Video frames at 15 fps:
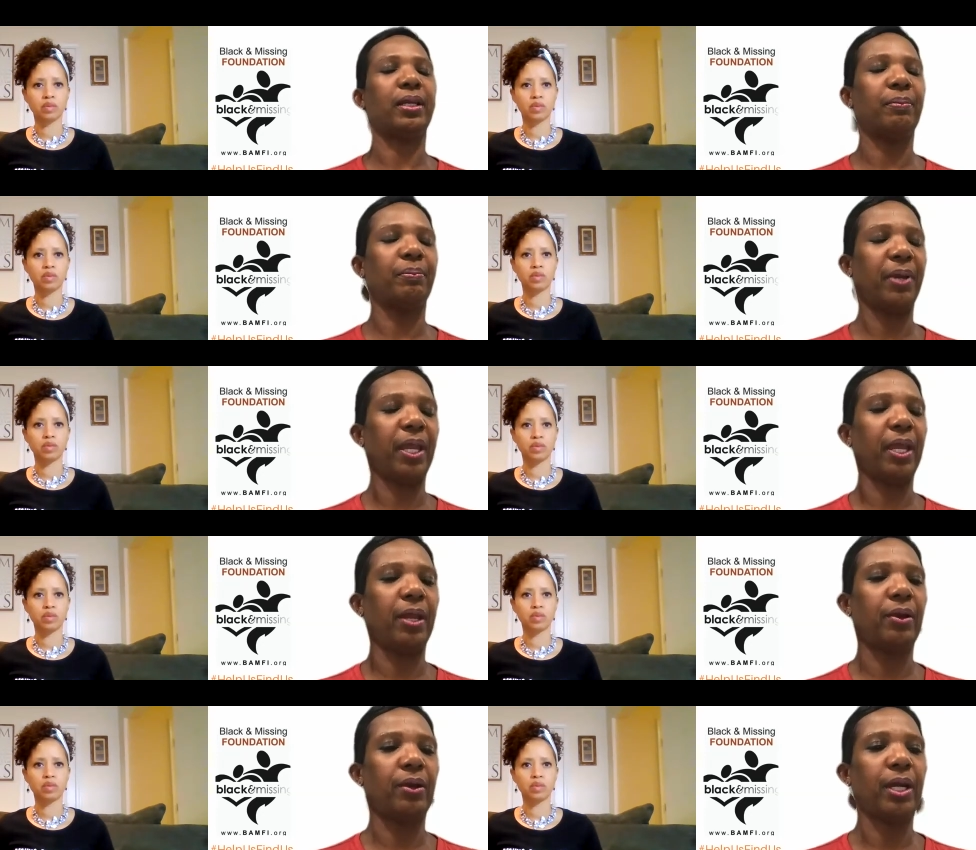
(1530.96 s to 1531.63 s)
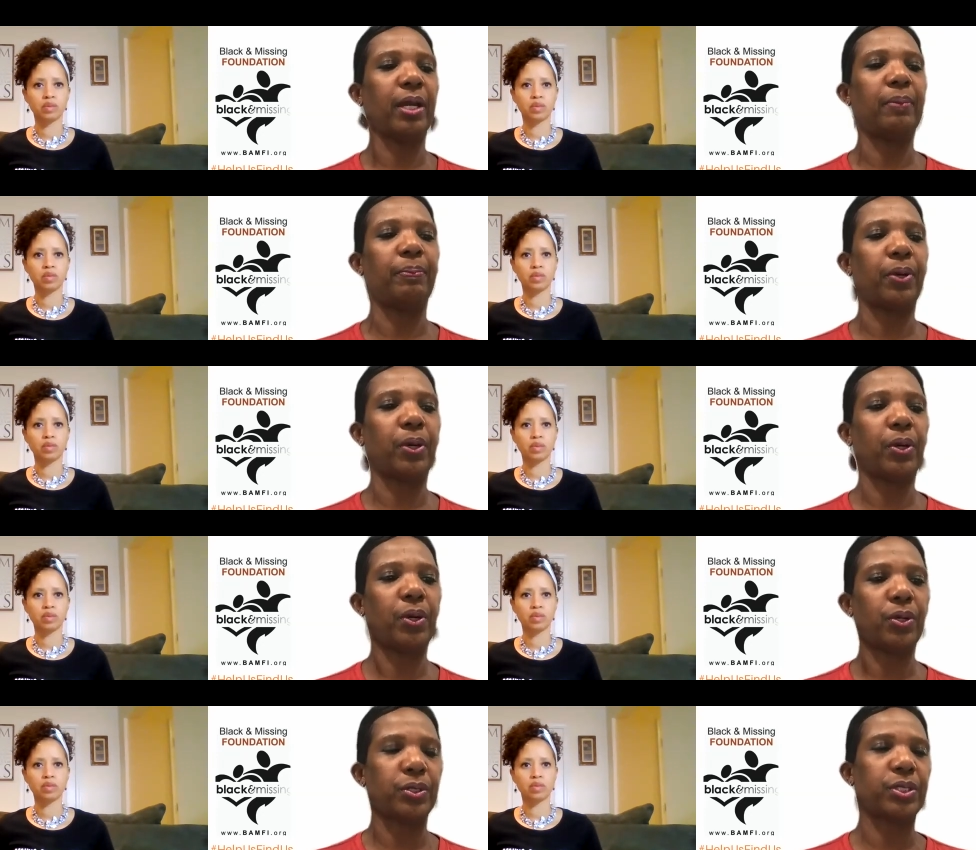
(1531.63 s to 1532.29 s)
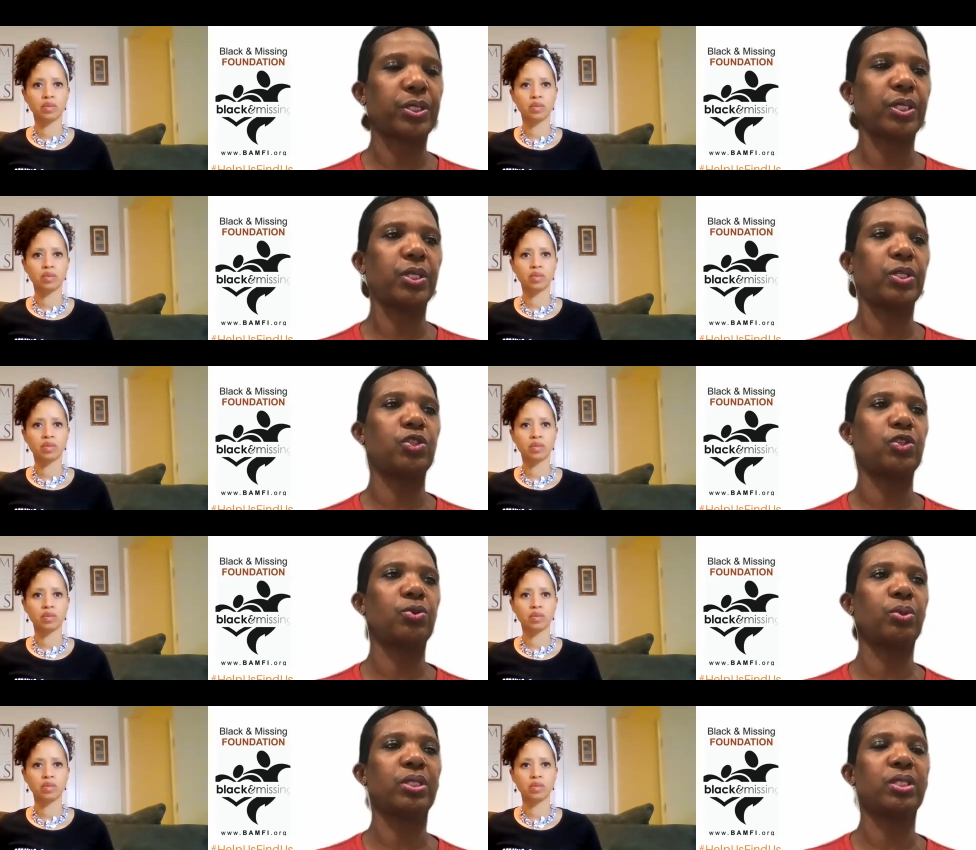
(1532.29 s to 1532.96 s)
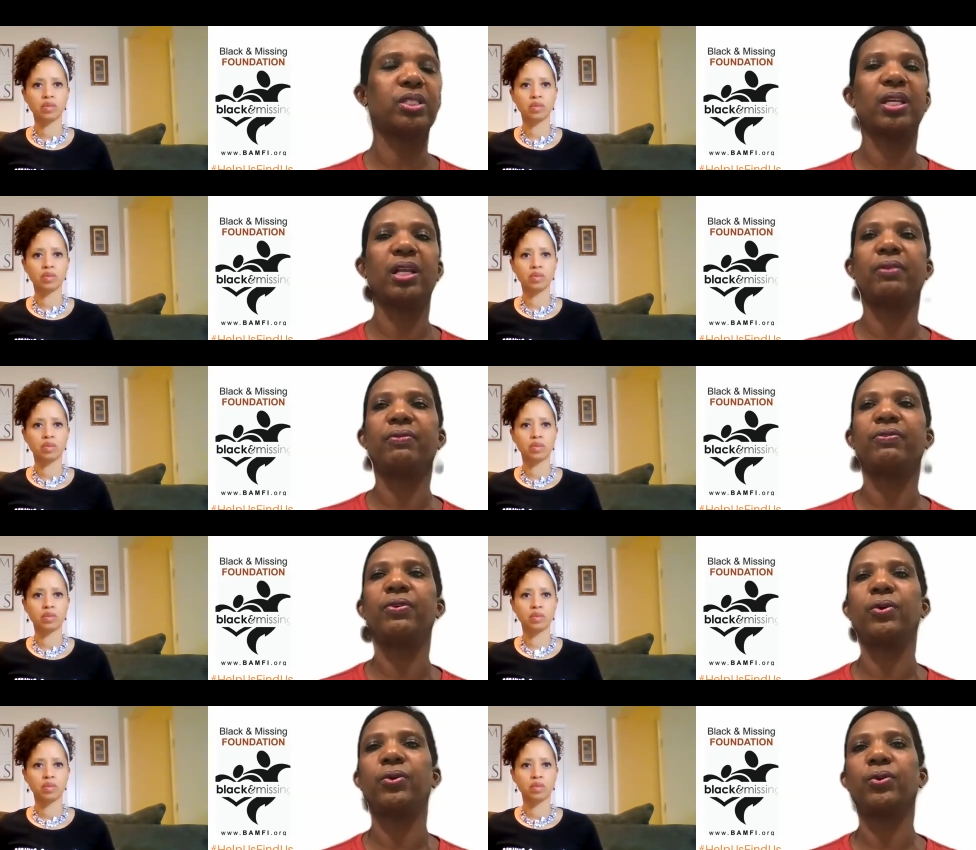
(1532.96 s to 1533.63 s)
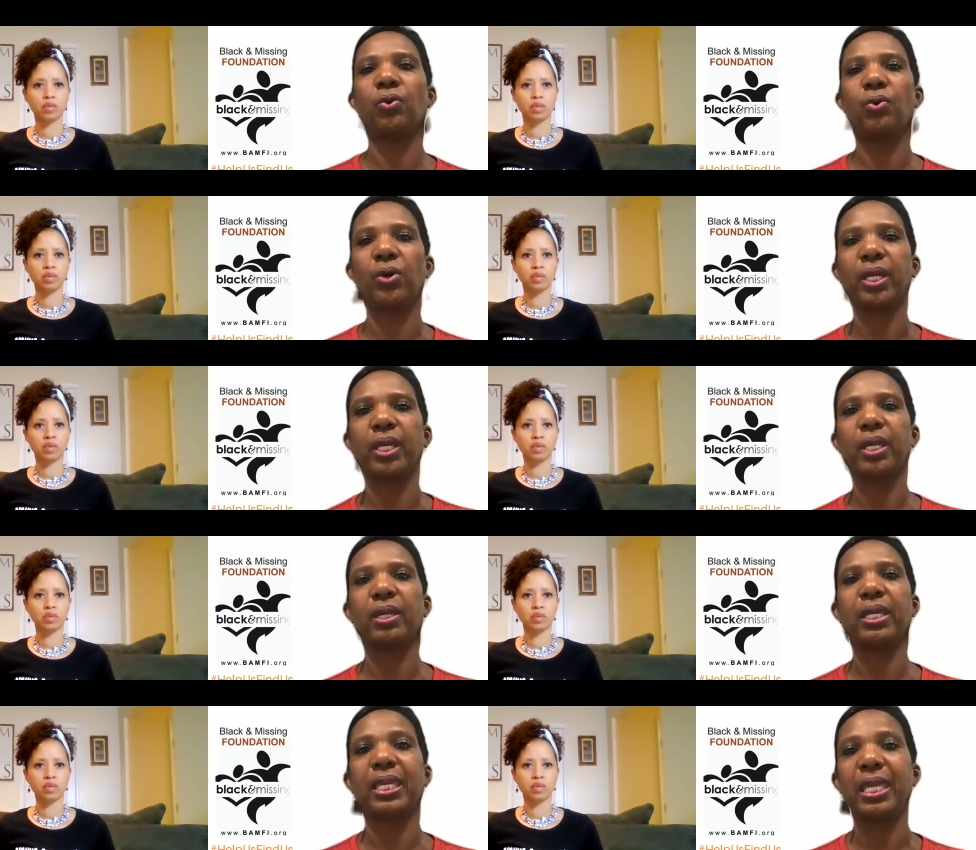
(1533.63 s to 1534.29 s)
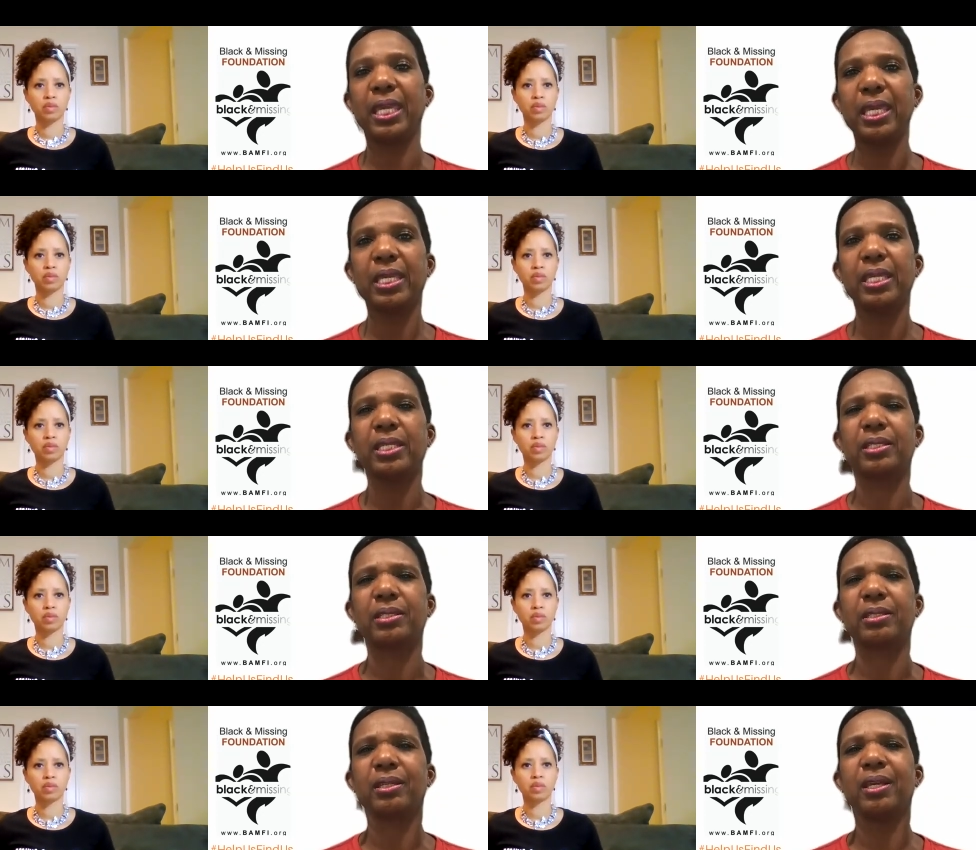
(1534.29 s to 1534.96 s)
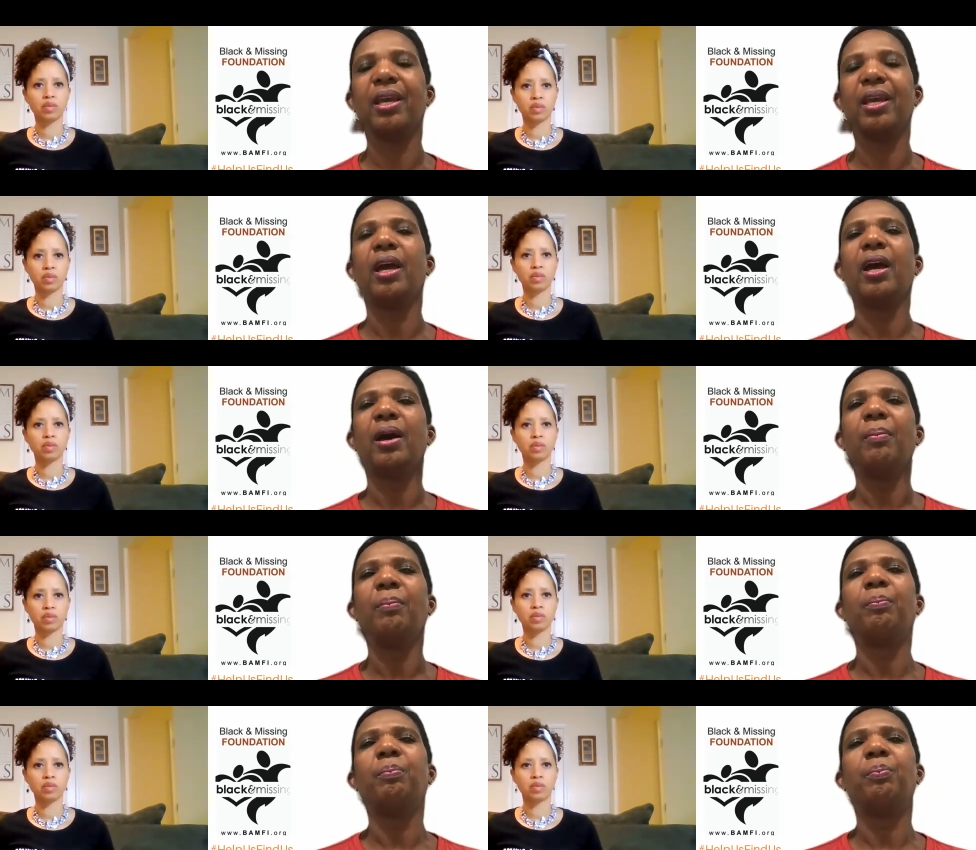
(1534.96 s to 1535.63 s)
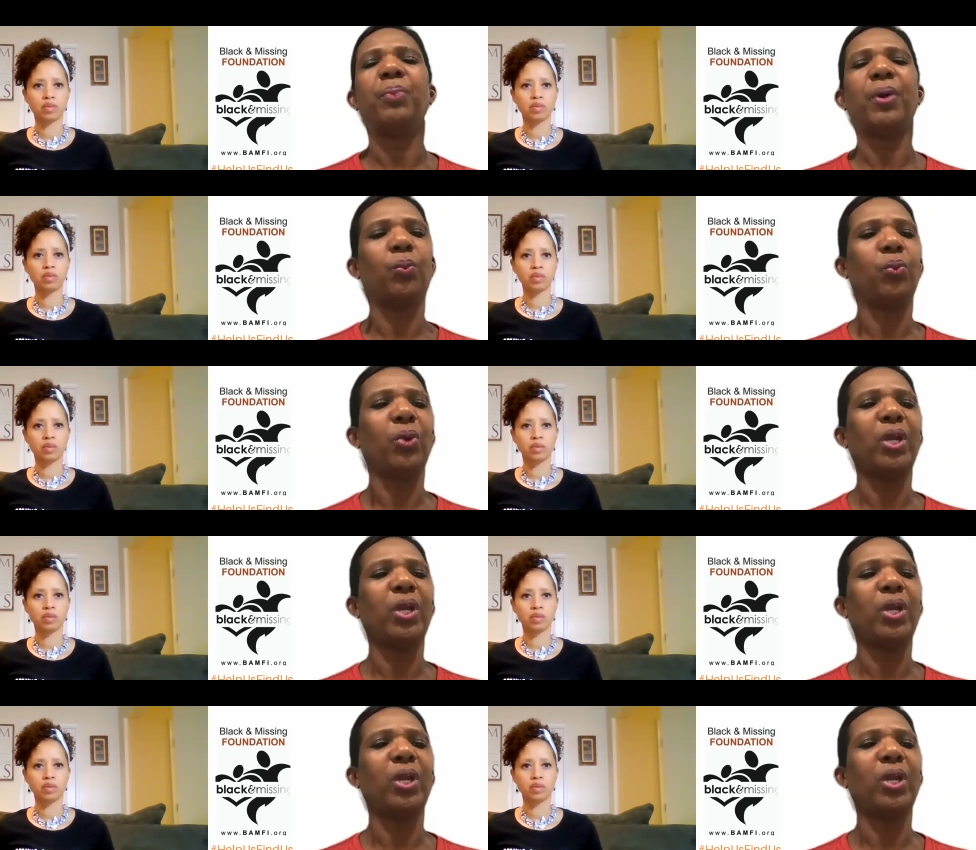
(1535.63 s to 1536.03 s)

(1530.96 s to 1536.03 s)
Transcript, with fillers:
Speaker 1: comparing a person to a cell phone or keys, but